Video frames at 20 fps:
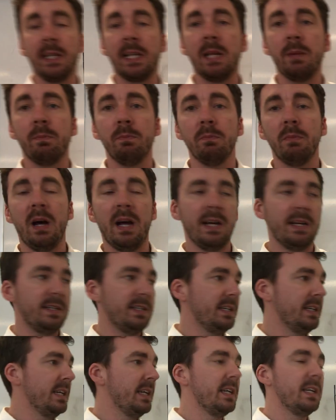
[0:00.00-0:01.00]
keep in
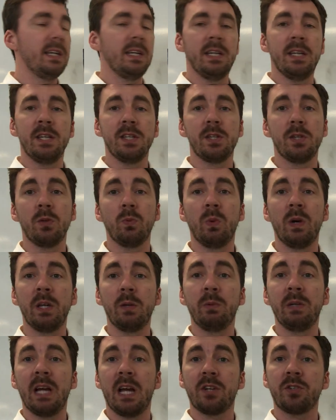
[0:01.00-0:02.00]
mind is the way
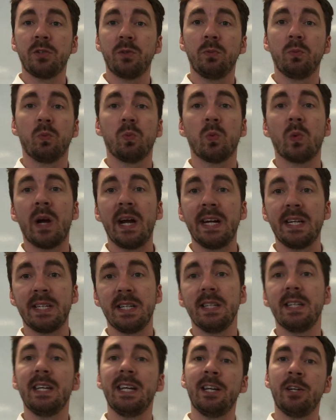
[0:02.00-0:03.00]
that we actually write
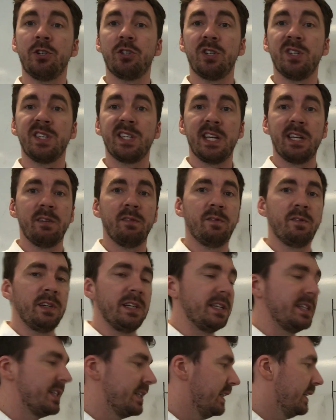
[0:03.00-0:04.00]
inches and
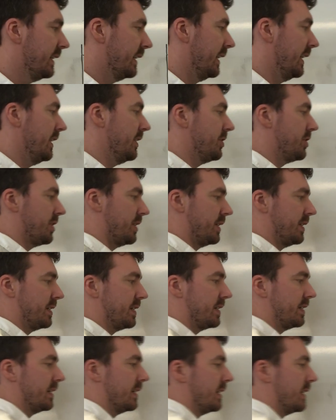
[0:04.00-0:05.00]
feet.
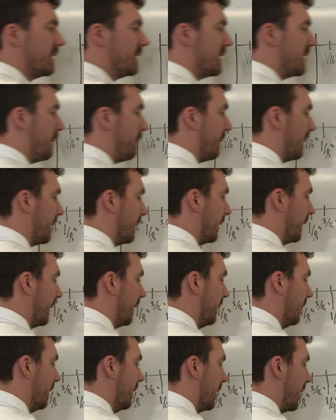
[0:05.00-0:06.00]
Inches
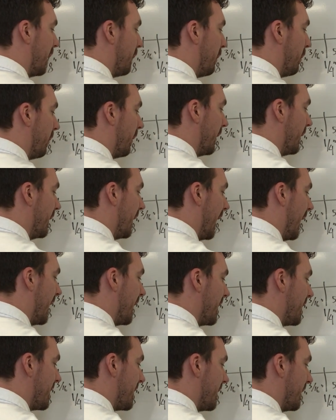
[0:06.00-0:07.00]
typically can be written
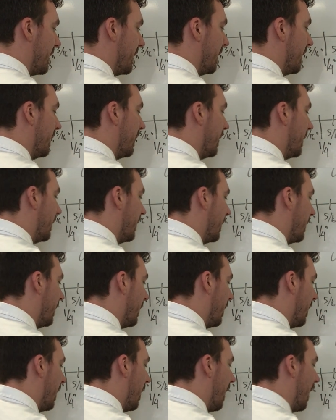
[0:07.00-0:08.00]
as
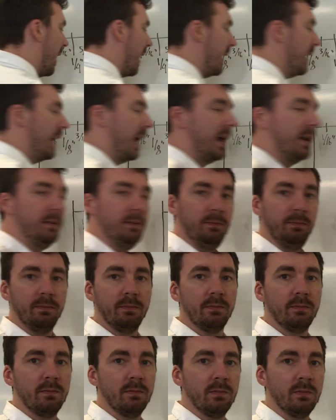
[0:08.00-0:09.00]
IN,
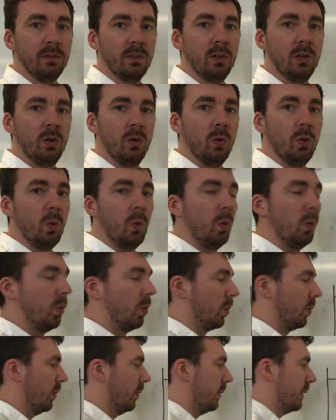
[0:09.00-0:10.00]

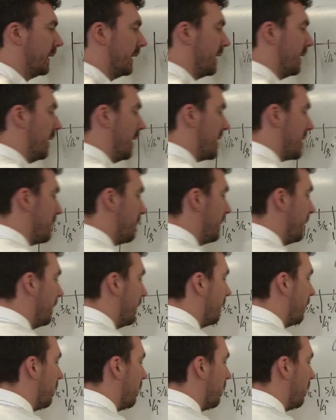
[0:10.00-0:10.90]
or they can also be